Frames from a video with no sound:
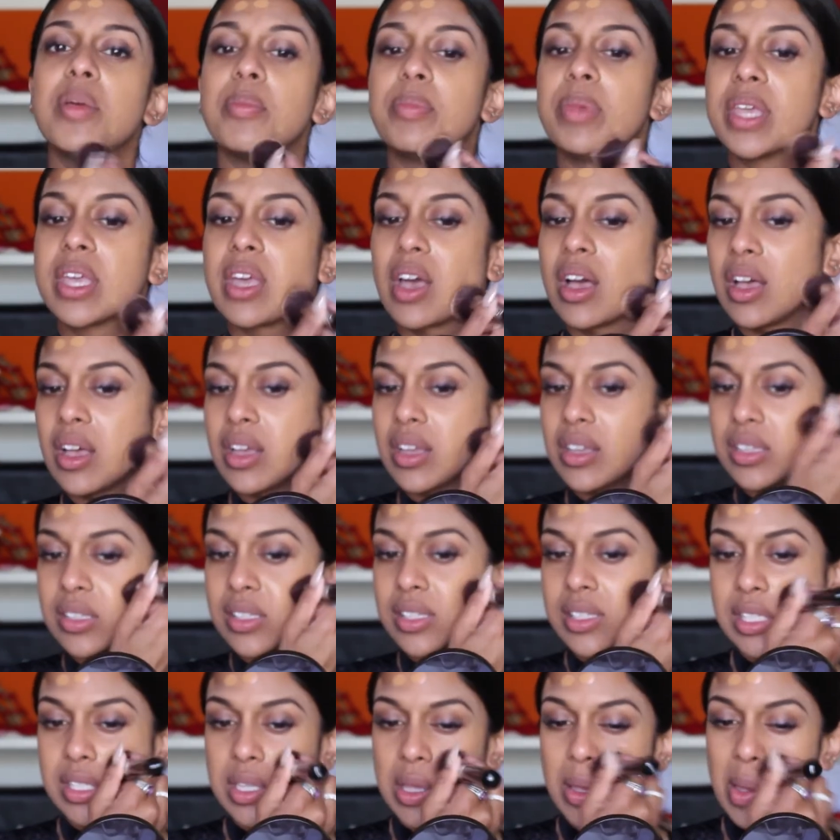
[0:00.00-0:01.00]

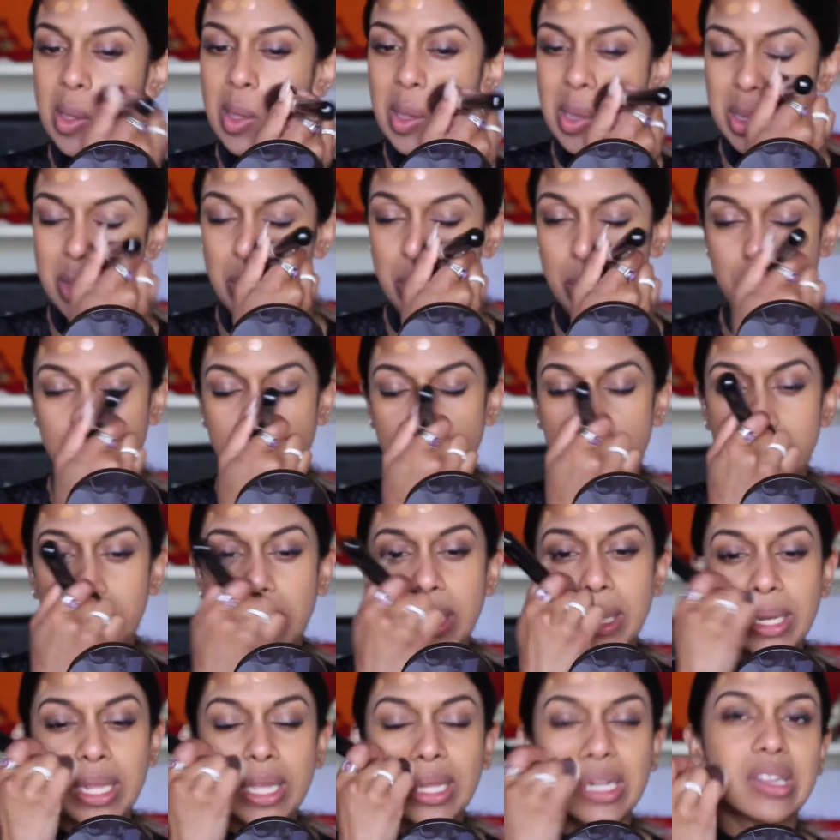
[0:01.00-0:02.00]
because you
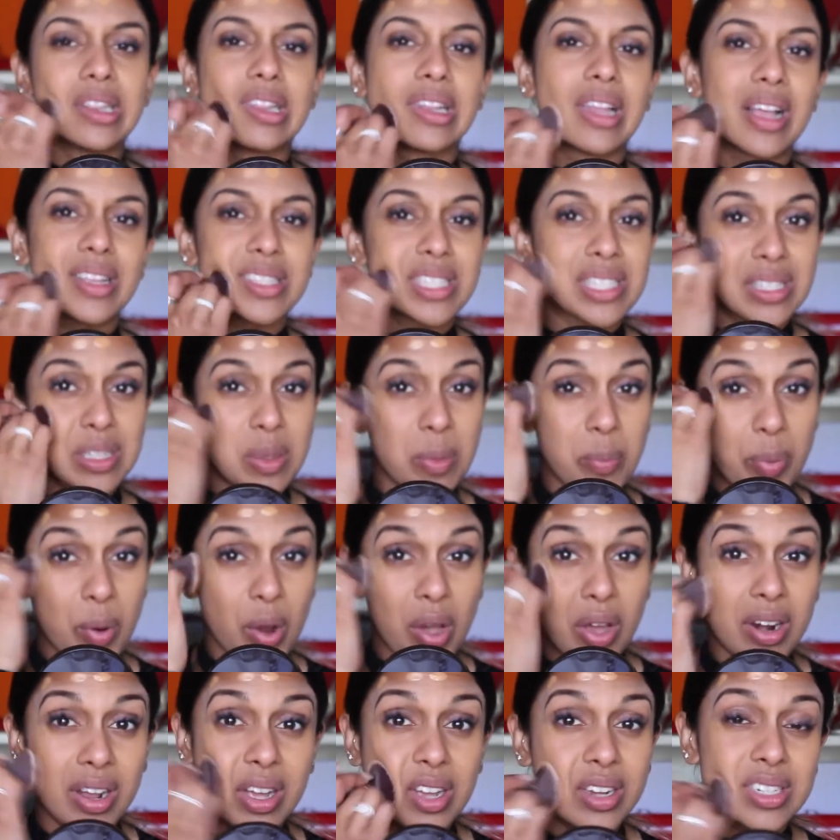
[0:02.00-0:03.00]
really need less
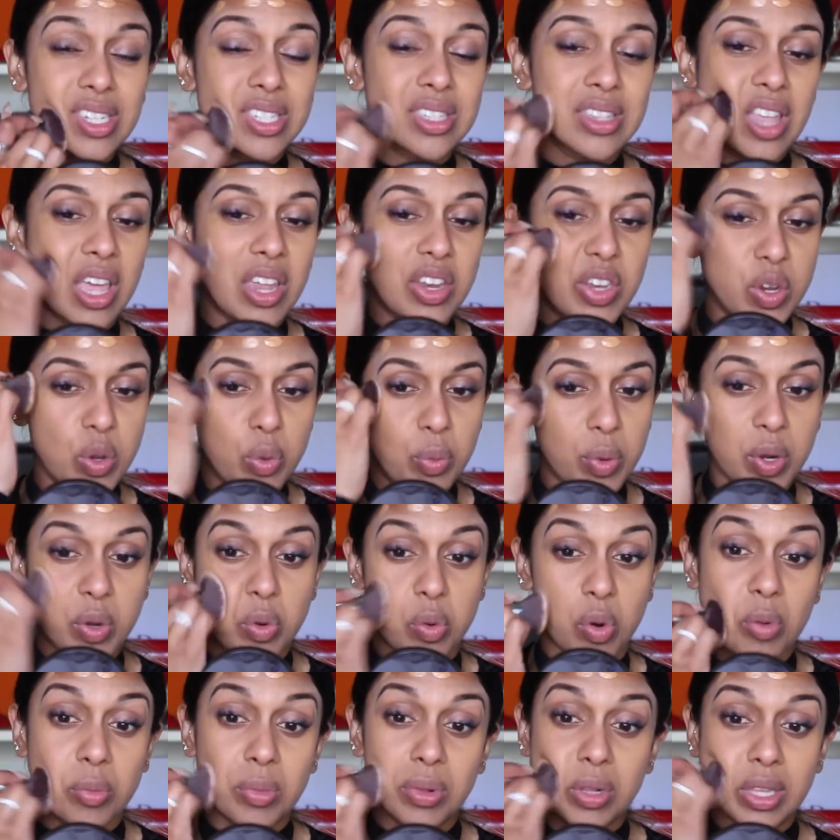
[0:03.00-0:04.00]
product than you would
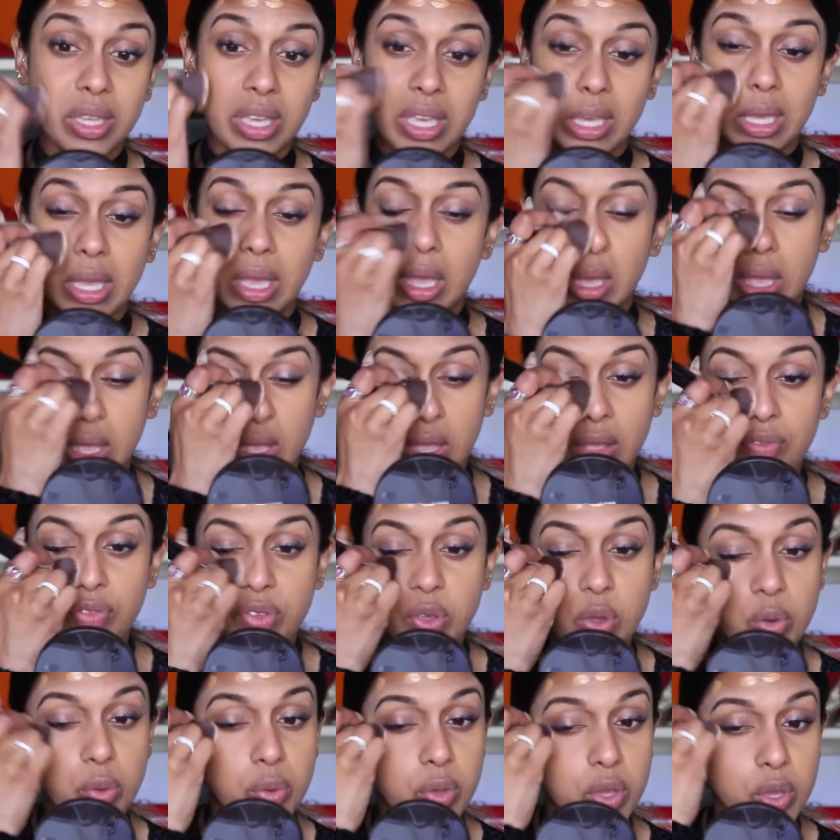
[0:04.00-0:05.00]
normally
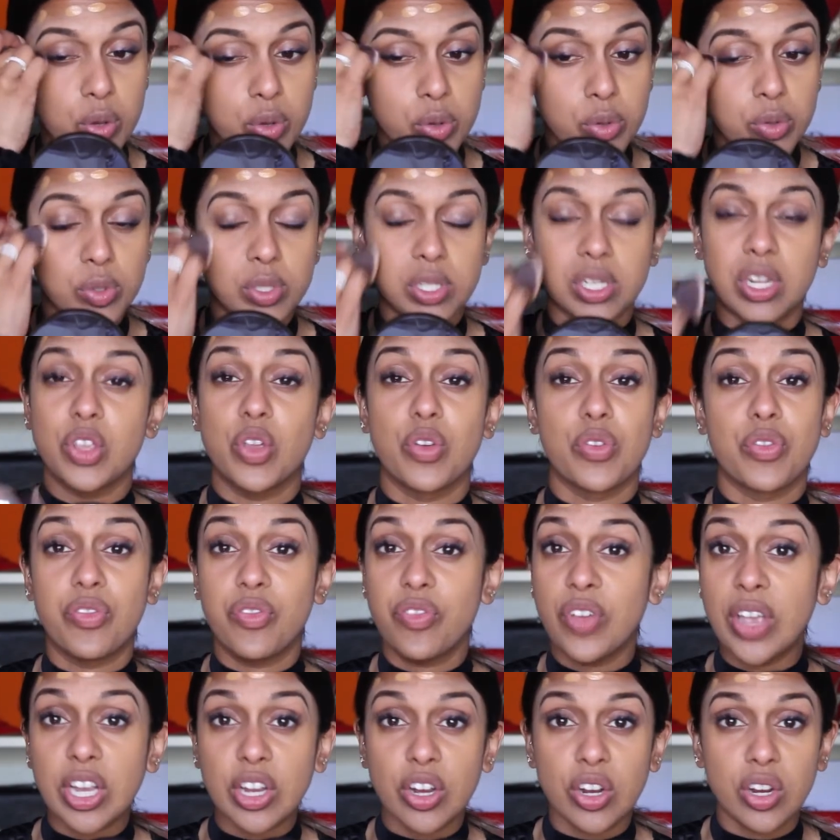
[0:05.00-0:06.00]
if you used your
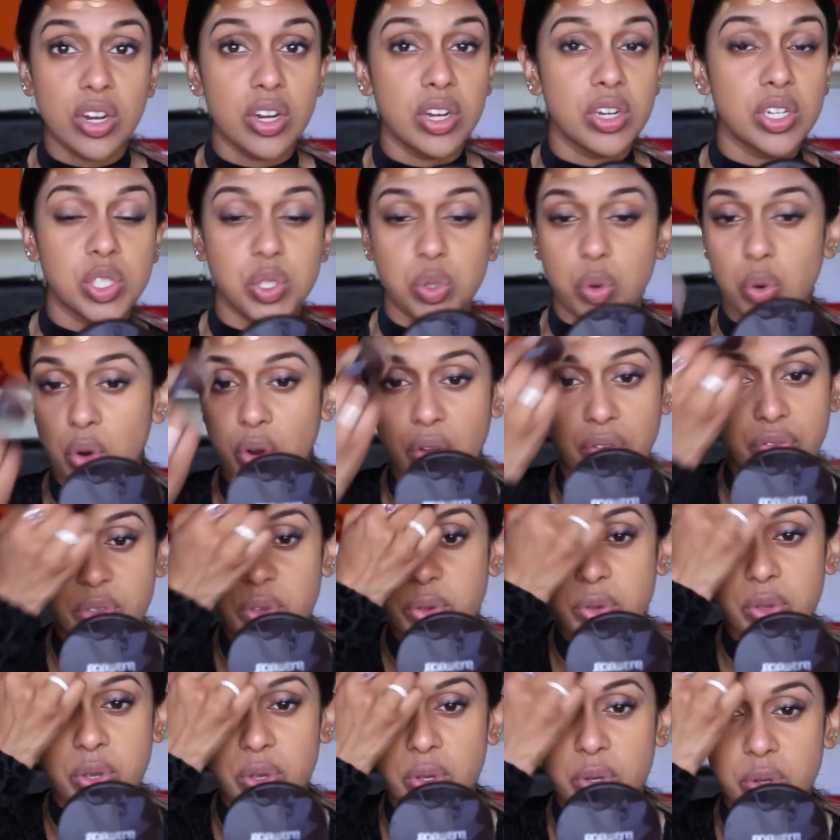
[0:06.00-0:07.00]
fingers or if
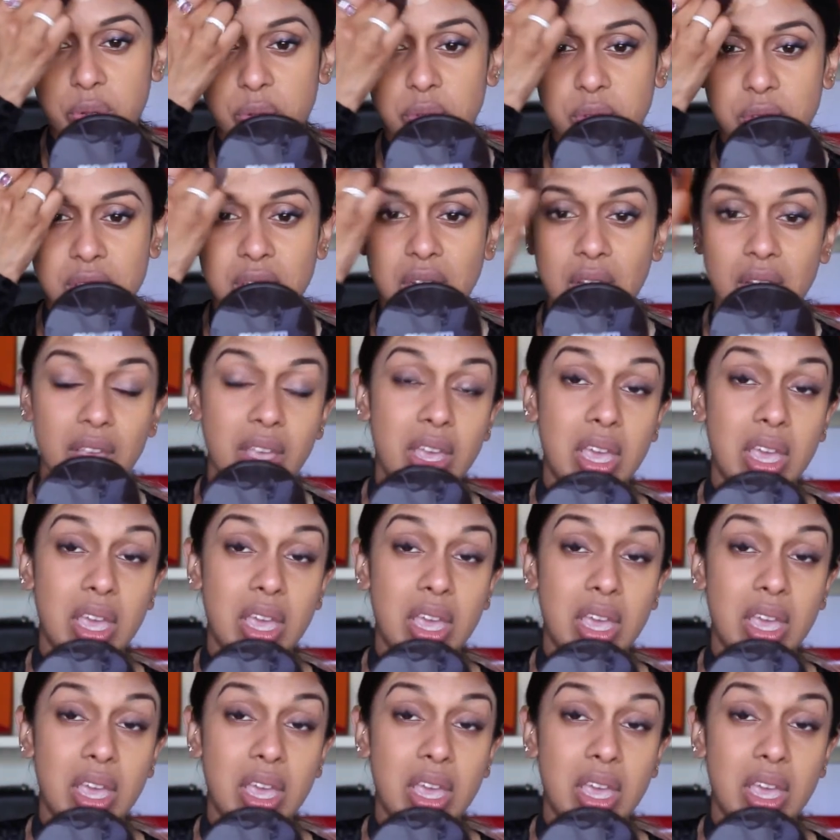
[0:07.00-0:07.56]
you use,